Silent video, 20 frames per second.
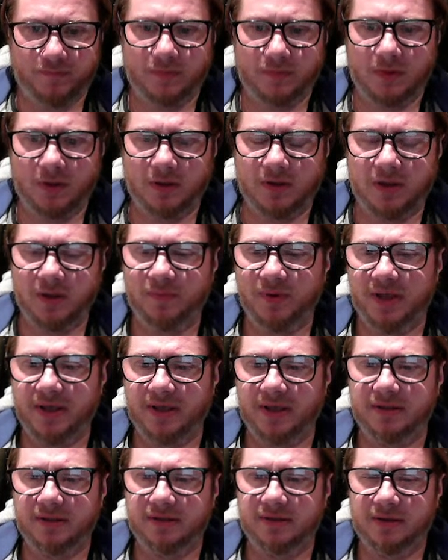he
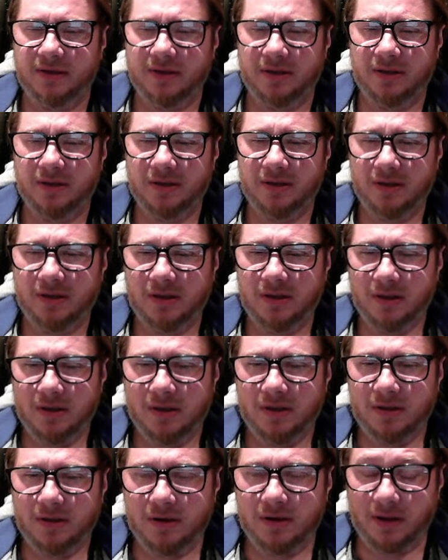played
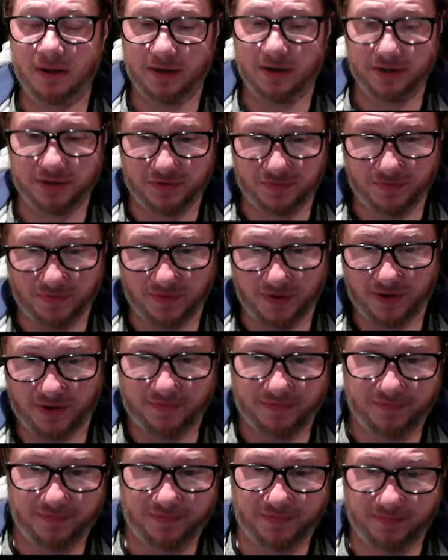knight
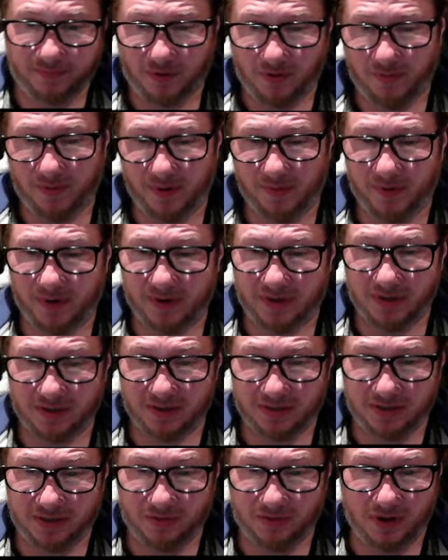h5 probably
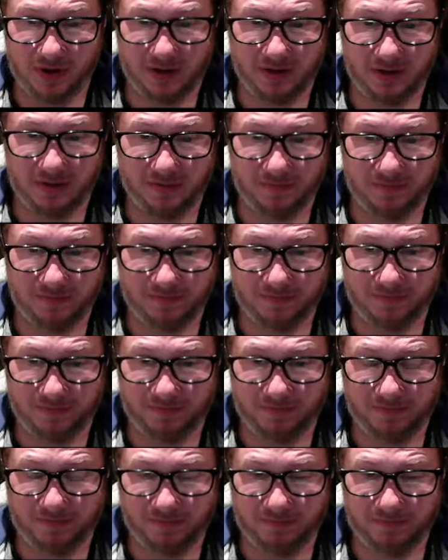because he want to
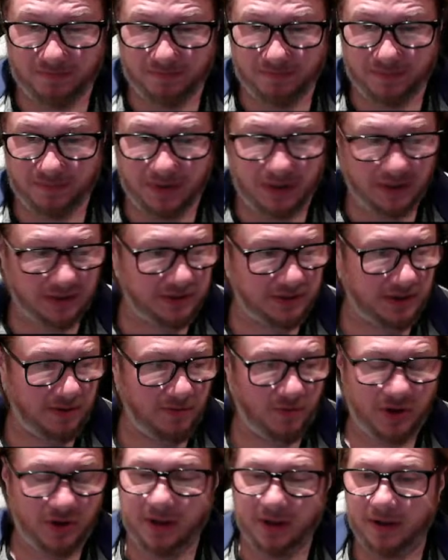get
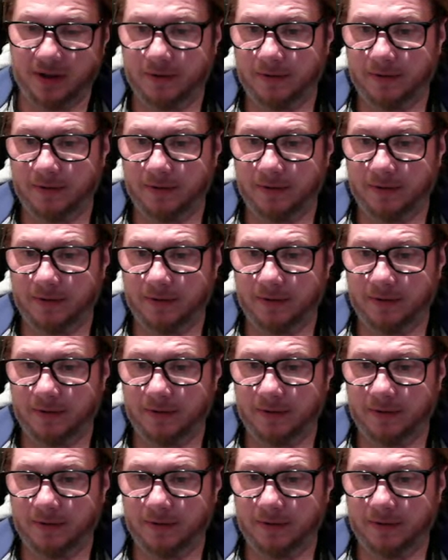somewhere here.